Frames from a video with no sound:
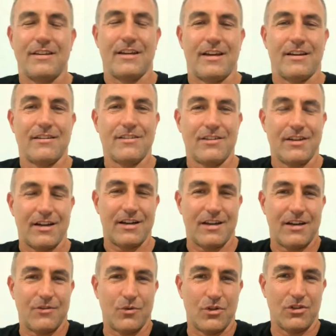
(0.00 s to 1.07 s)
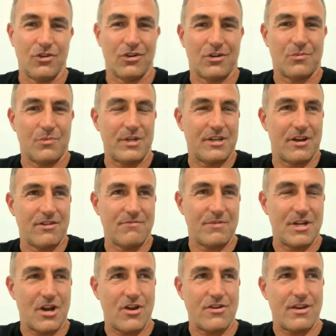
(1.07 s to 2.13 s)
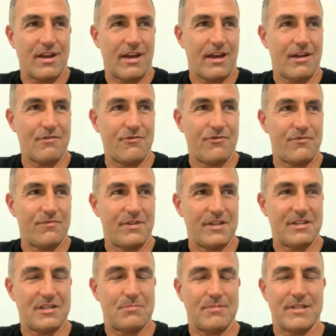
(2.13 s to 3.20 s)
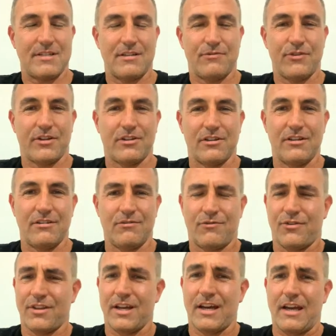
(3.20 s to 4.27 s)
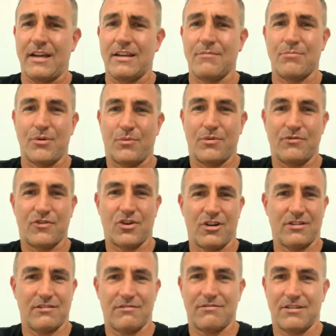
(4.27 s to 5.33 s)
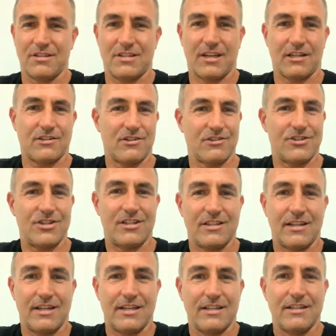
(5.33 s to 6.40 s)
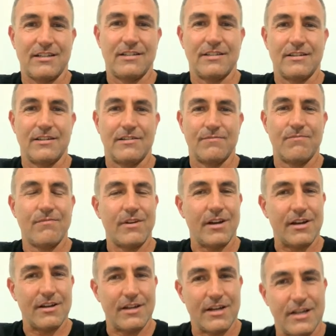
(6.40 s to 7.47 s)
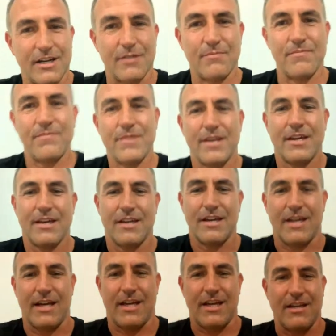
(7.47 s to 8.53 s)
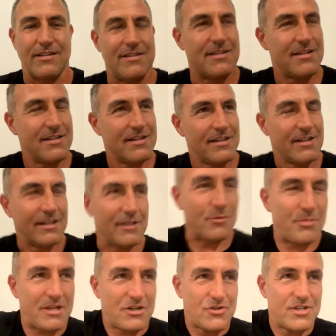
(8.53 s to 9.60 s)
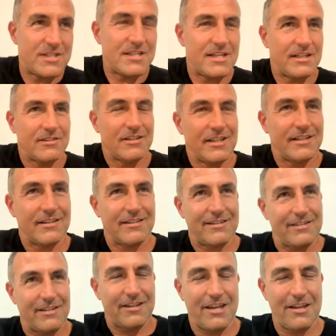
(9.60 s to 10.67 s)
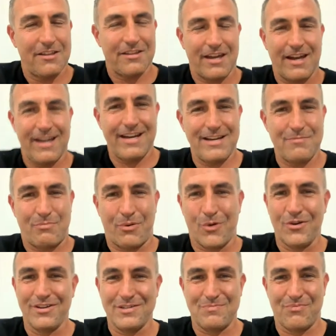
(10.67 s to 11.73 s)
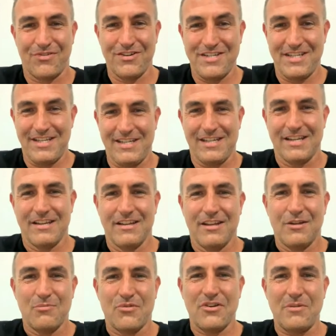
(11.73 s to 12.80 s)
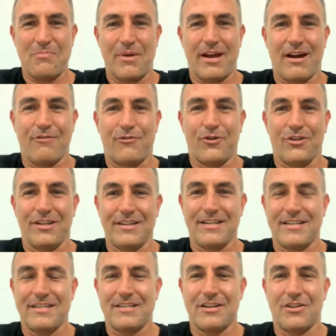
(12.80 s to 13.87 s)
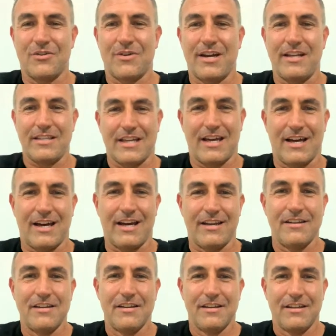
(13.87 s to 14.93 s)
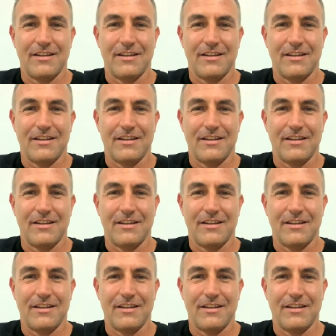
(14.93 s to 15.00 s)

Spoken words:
Yeah. Well, look, we don't have it specifically for the Hadean, but we've got the technology there. And it'd be interesting. Like the Hadean port is pretty powerful. It accelerates hard.